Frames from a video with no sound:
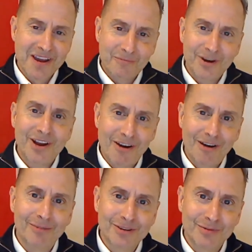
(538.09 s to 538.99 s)
pretty
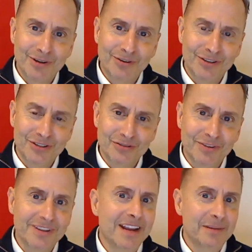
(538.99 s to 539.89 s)
harmless what you can do
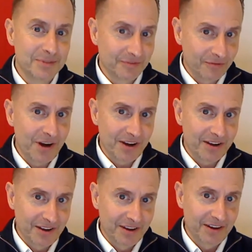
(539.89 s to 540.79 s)
with names of
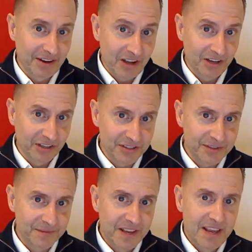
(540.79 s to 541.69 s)
crayon colors.